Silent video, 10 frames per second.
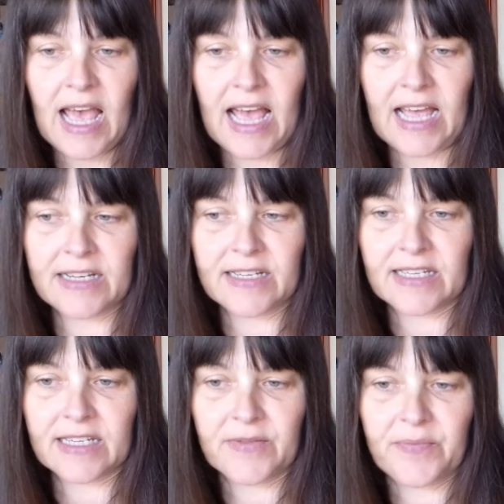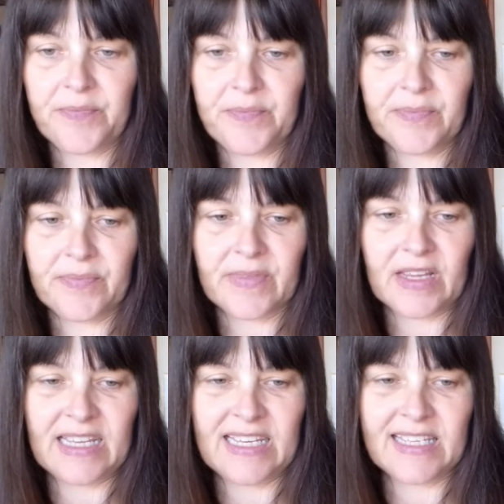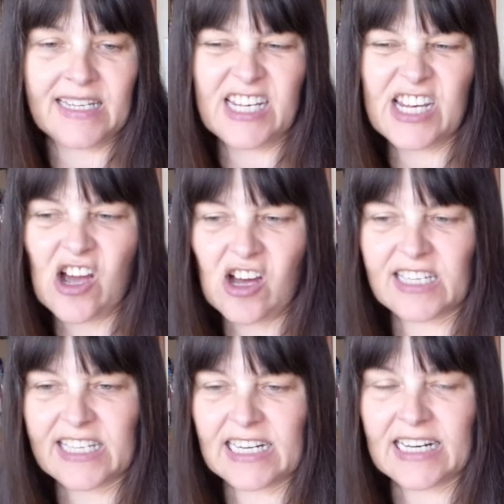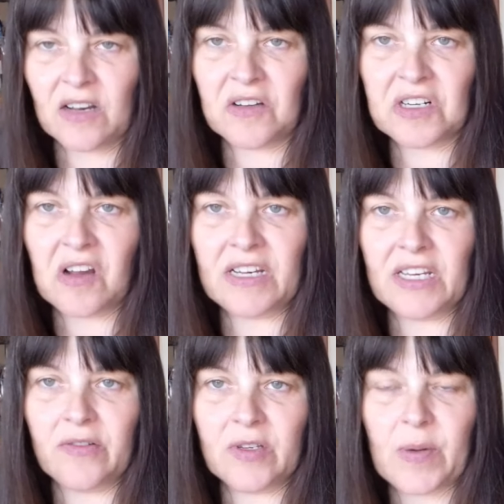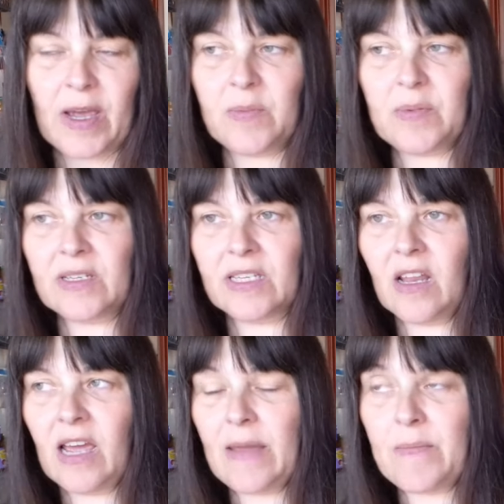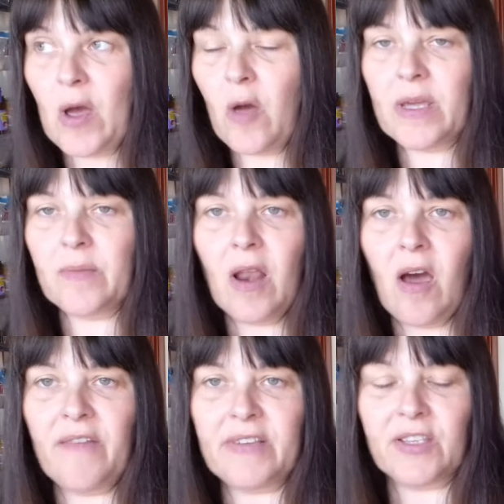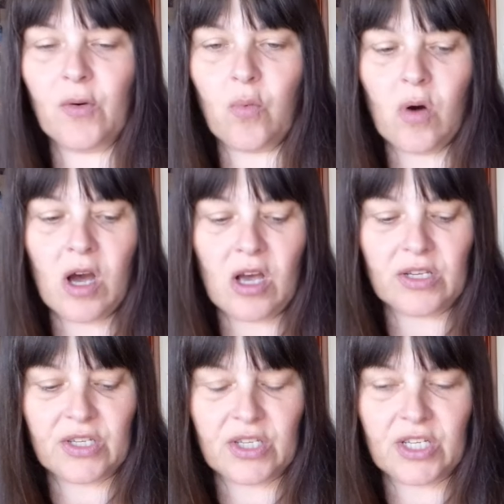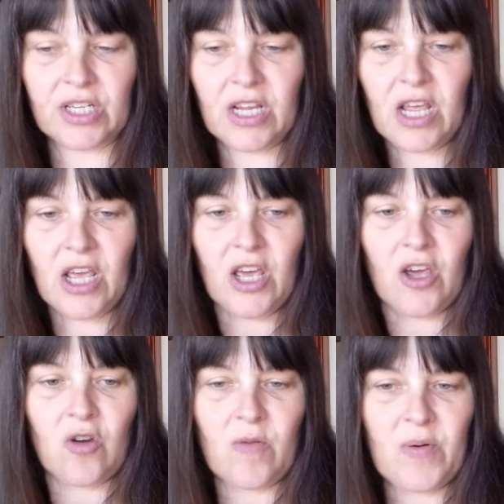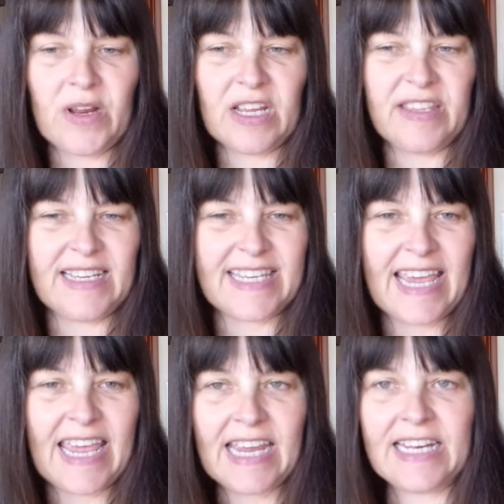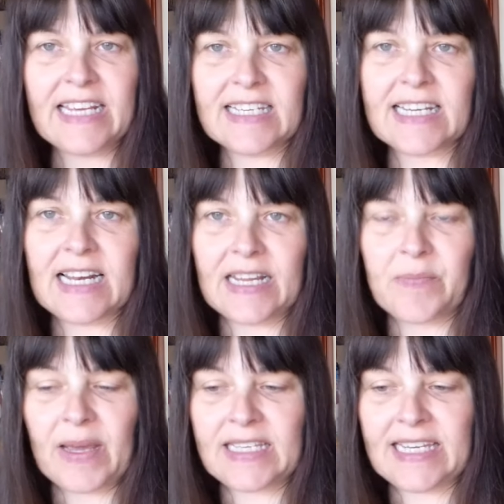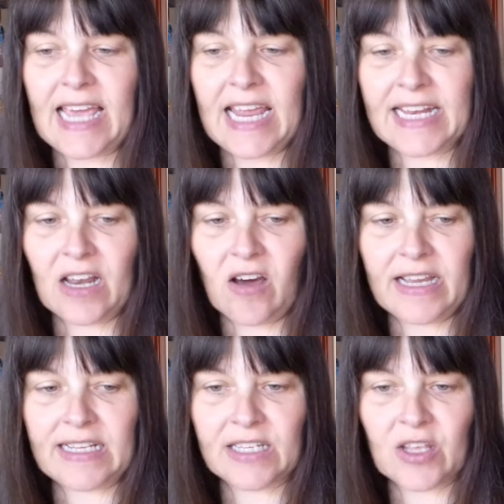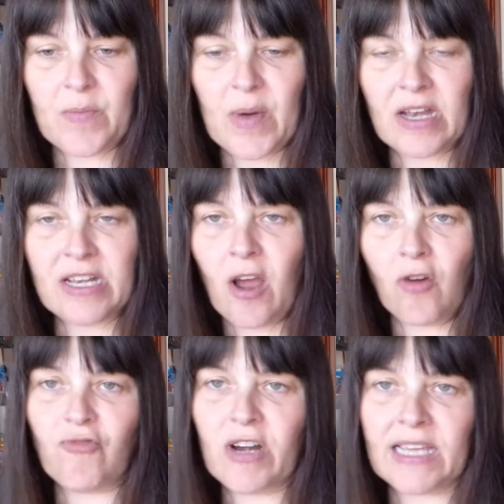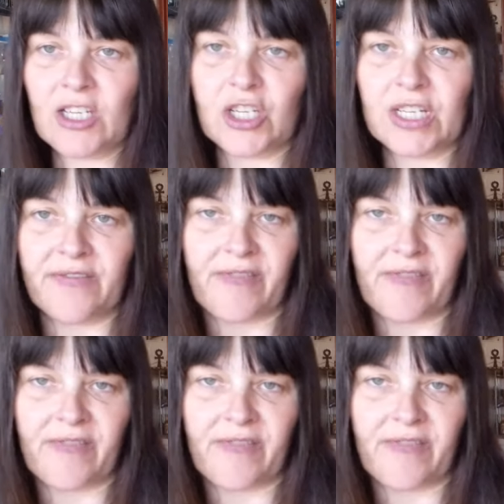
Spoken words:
and these nasty little online newspapers like Birmingham Live is the worst, who are putting in these hideous clickbaity headlines that bear no relation to